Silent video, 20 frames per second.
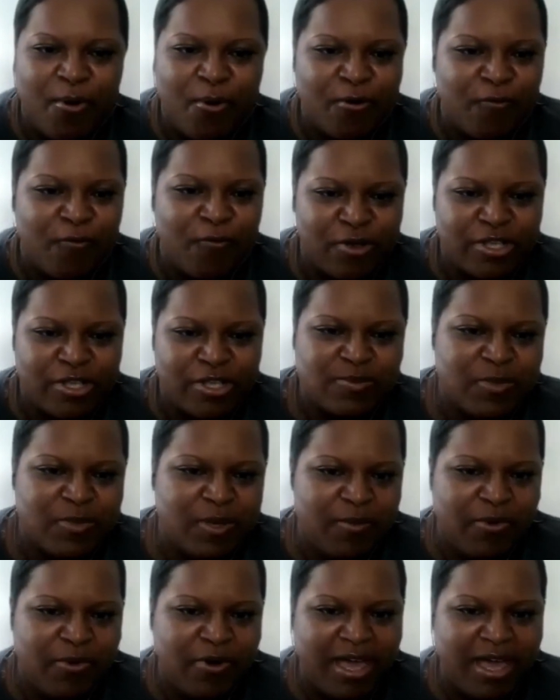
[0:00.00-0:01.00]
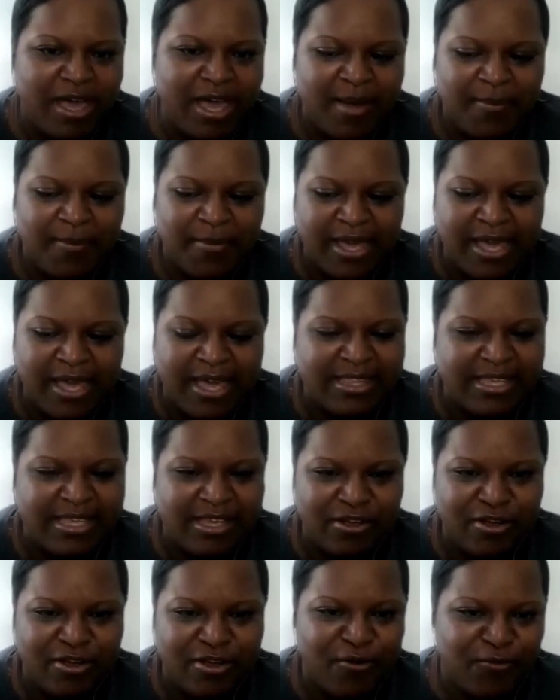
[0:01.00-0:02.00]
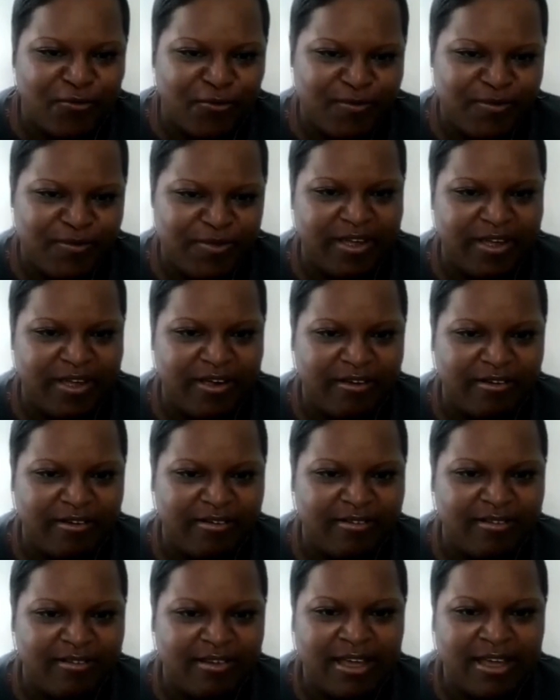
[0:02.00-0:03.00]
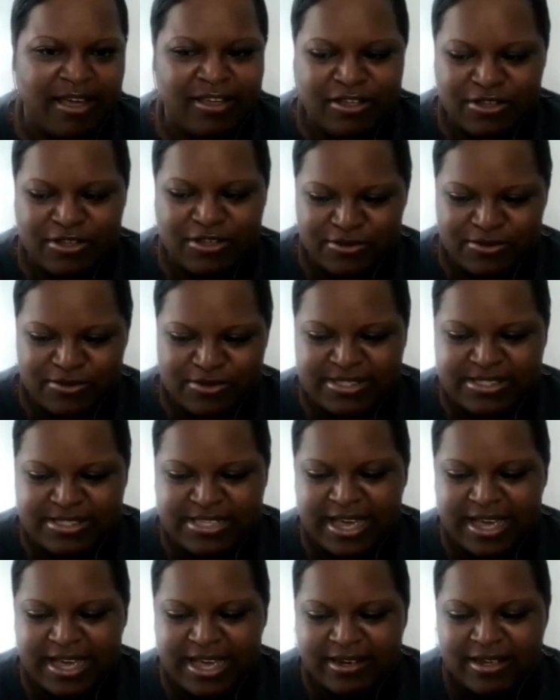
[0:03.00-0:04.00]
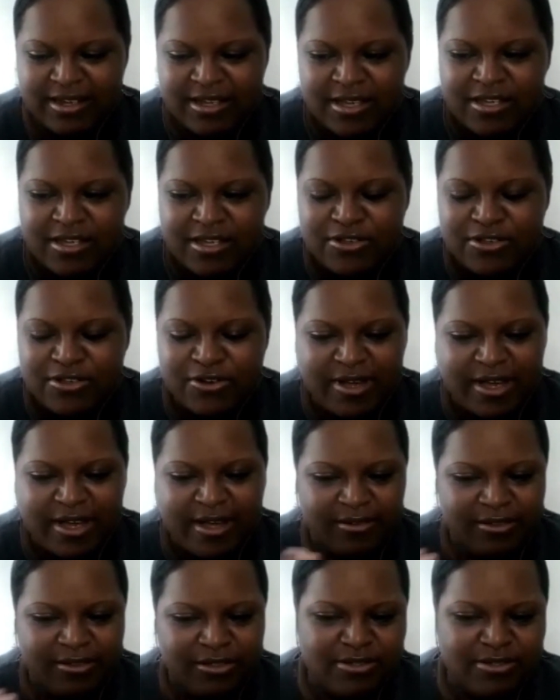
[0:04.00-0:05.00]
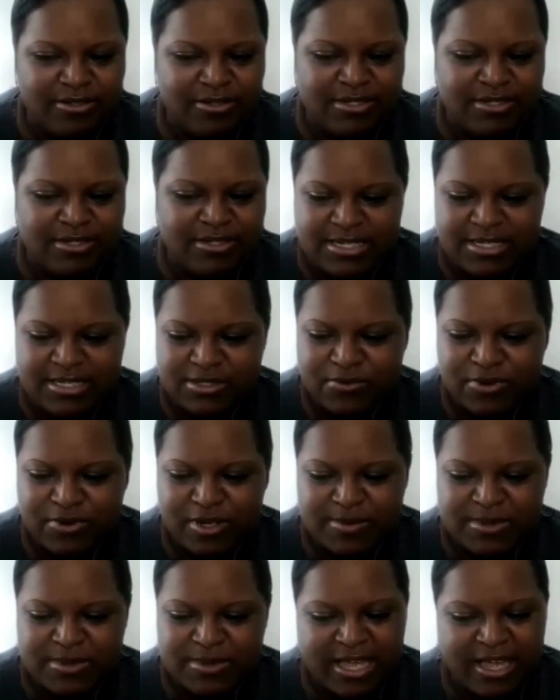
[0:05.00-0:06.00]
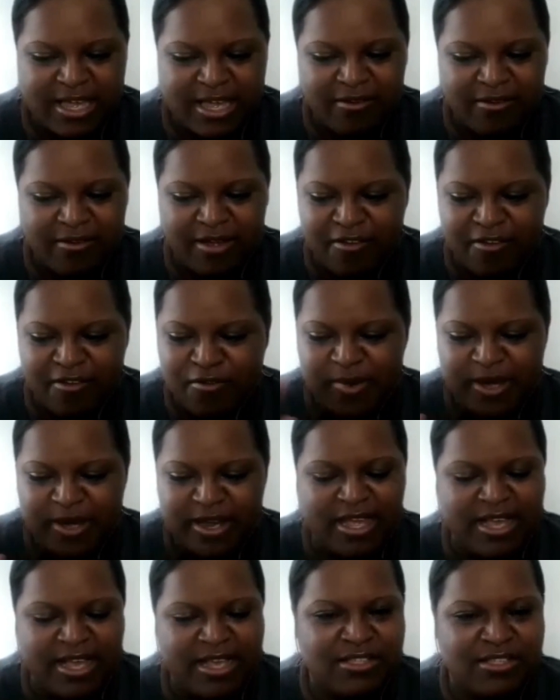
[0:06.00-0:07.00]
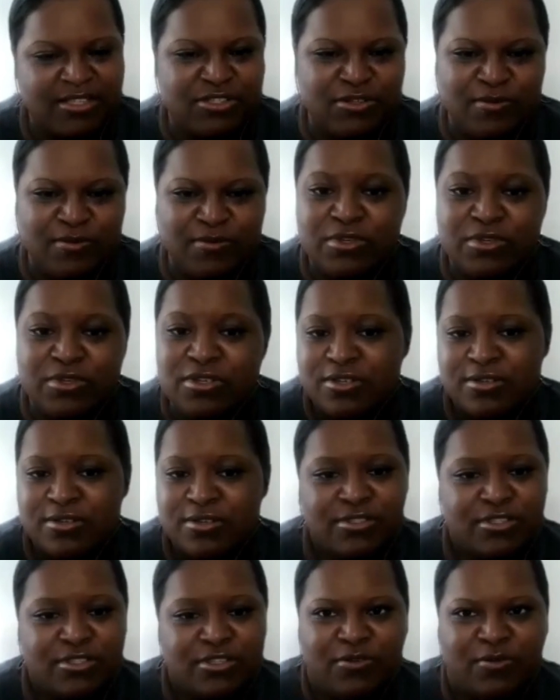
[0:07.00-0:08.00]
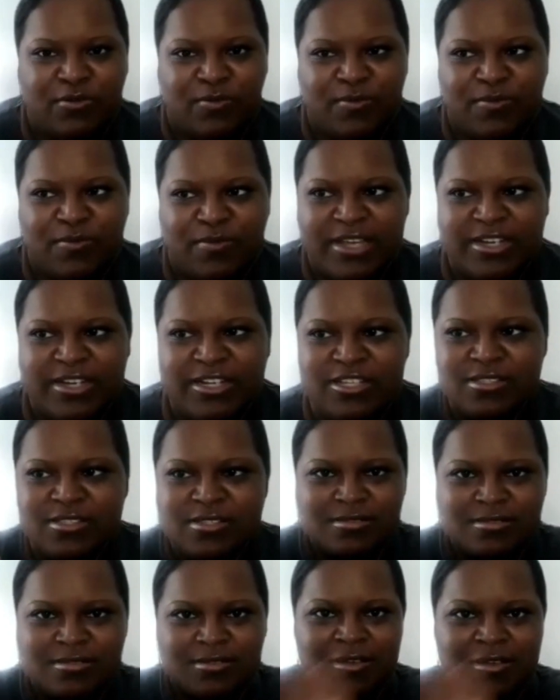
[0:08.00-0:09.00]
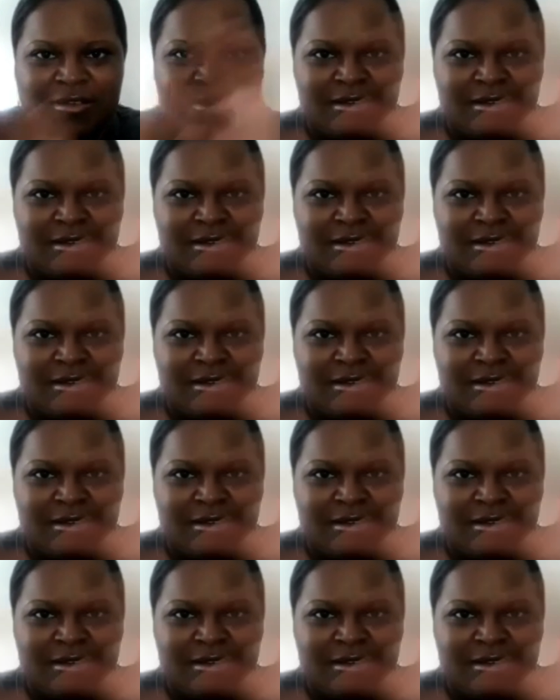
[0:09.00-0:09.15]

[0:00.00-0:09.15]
or a voice memo app and then go from there. Like, use that. You don't have to use Descript. If everybody has Zoom, you can use Zoom and just